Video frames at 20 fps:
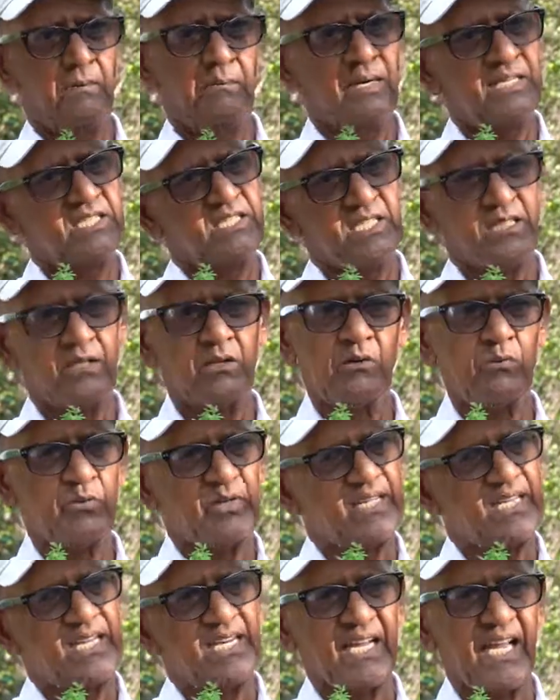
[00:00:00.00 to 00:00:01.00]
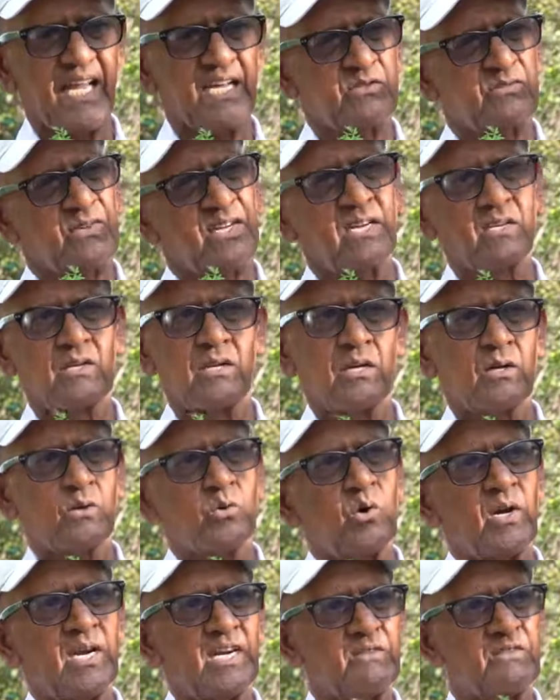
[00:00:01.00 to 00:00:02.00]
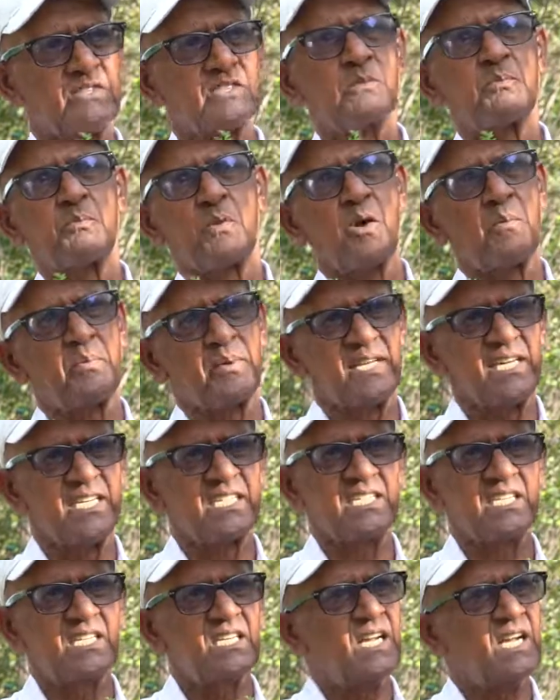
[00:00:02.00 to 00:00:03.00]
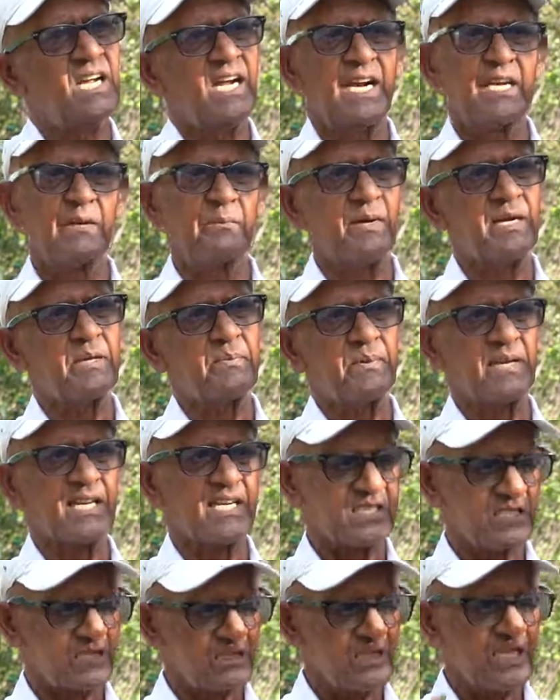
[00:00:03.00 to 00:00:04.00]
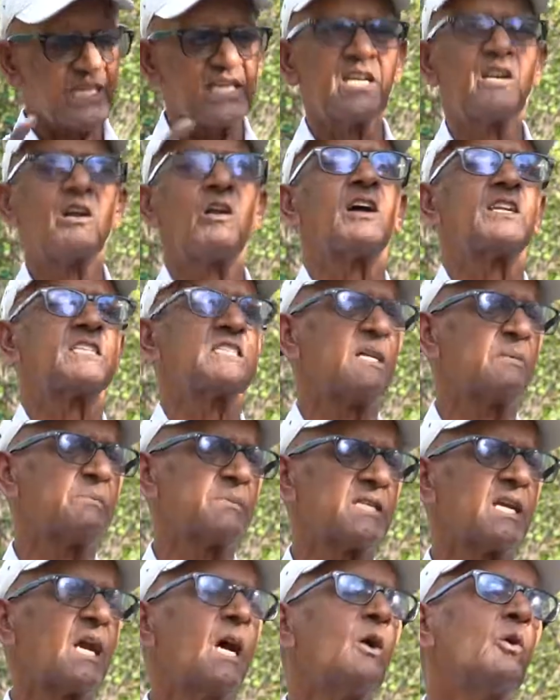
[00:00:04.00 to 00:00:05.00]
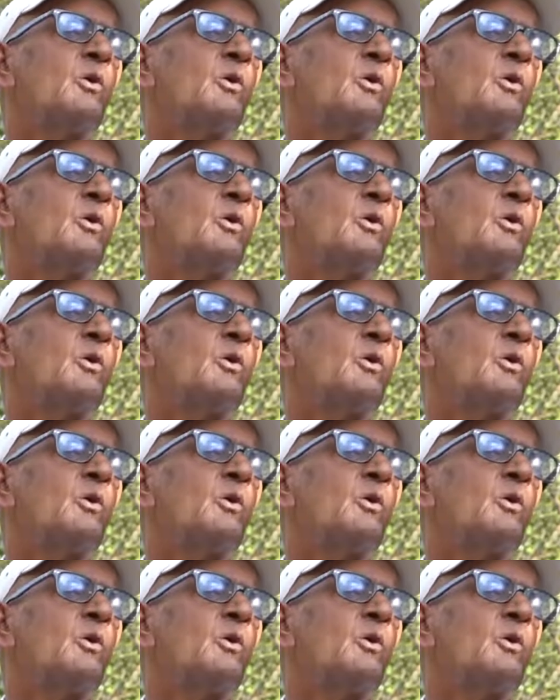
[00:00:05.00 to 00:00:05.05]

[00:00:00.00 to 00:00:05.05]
months, we can as well go ahead with the propagation and multiplication in large number.